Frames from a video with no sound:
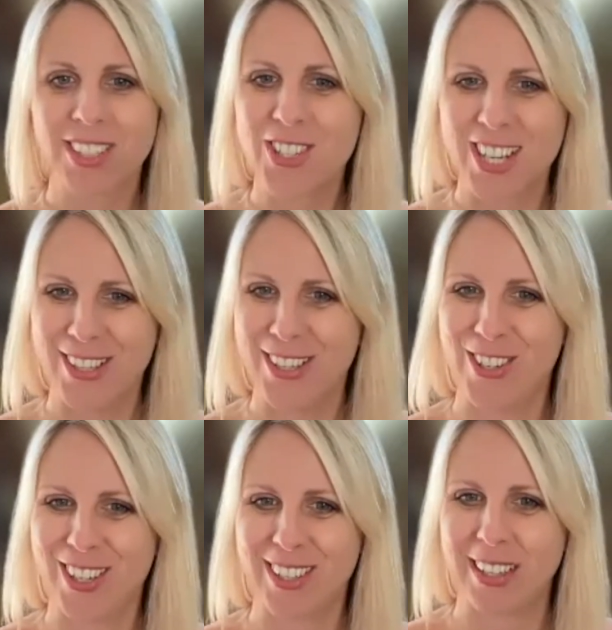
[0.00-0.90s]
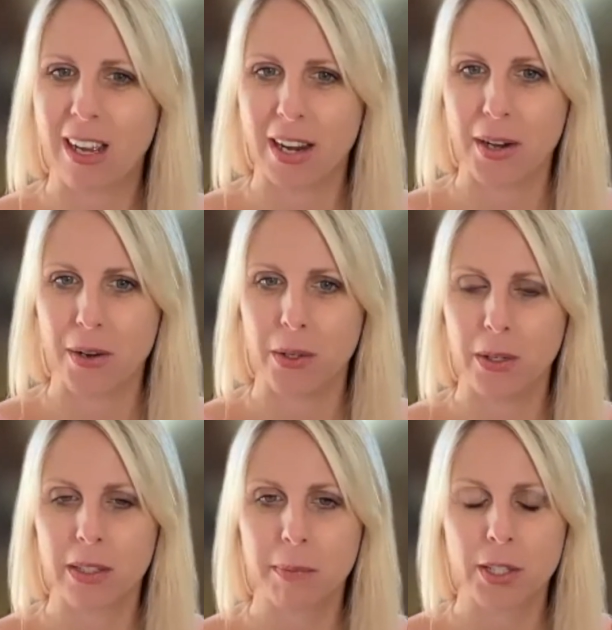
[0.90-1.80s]
Challenging, I know,
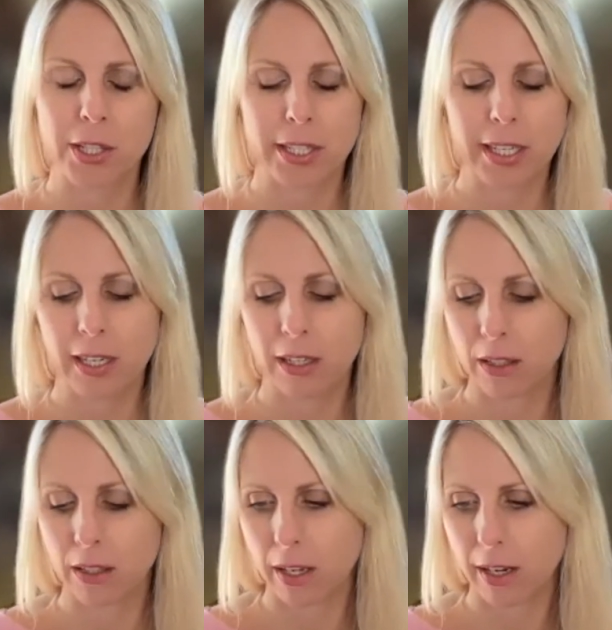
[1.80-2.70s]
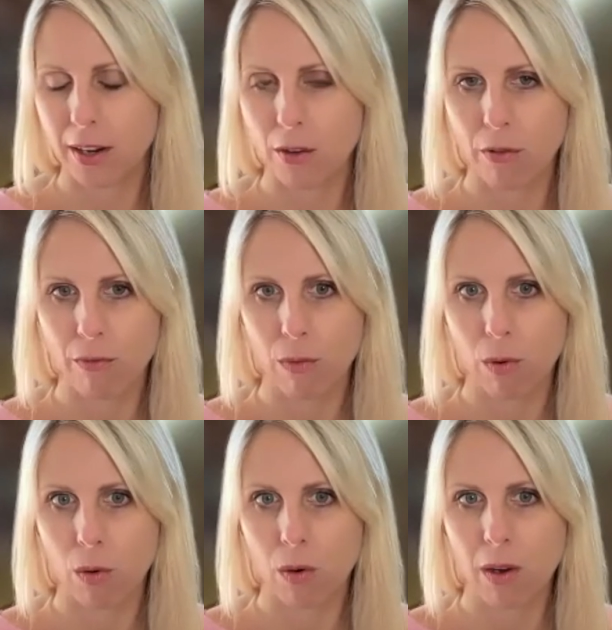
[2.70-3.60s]
especially in the light of
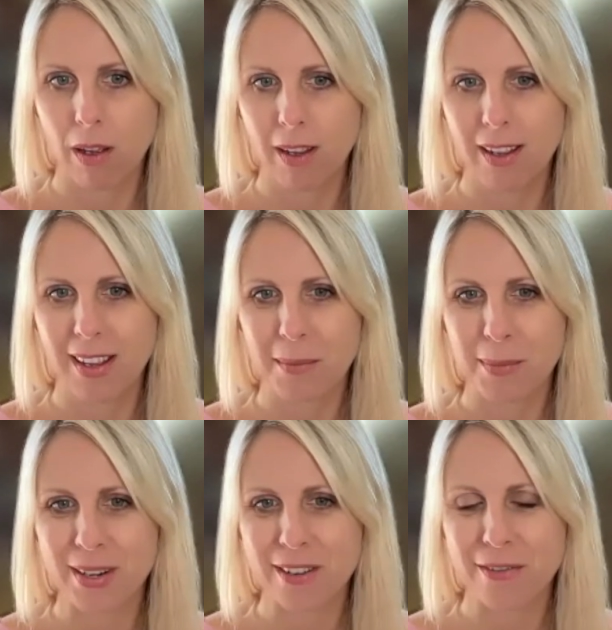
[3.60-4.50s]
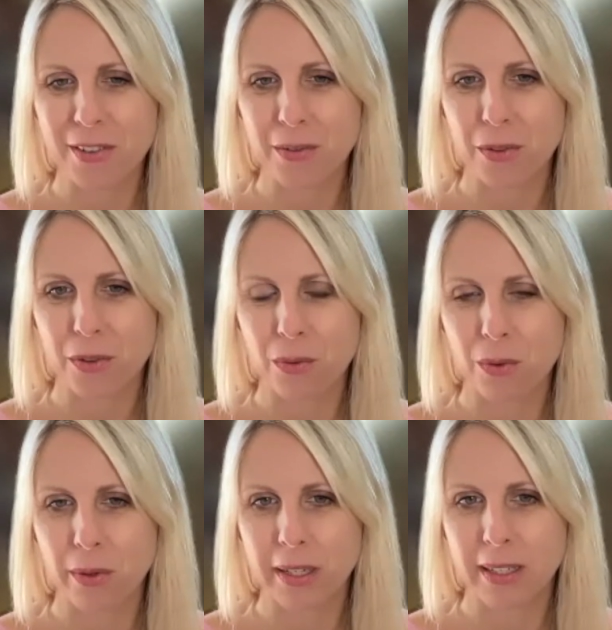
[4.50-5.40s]
war, but I feel that
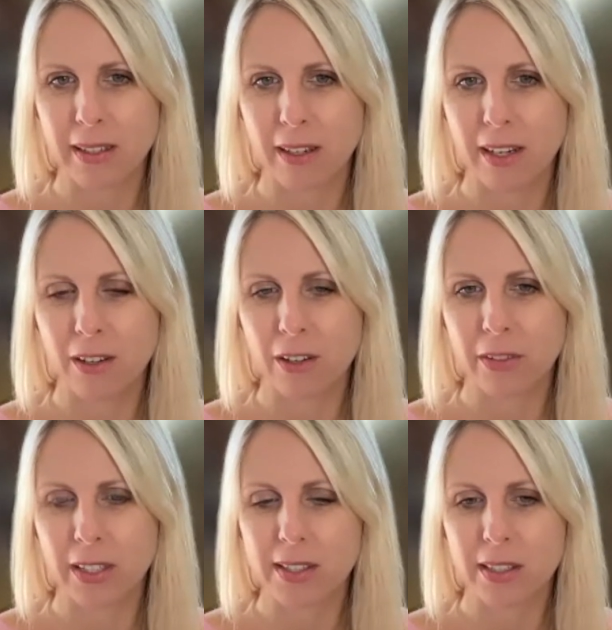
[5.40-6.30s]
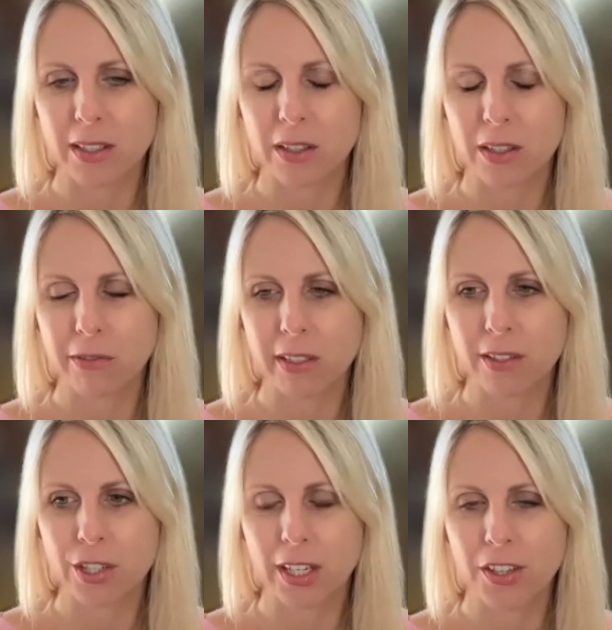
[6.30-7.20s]
war in and of itself
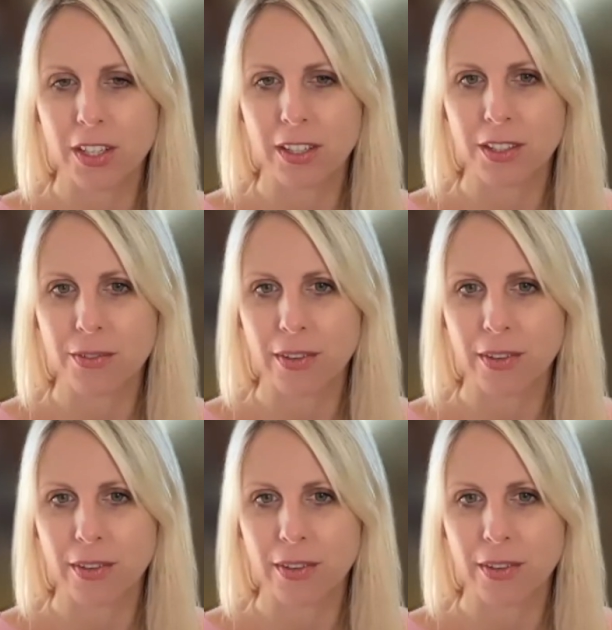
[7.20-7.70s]
is changing its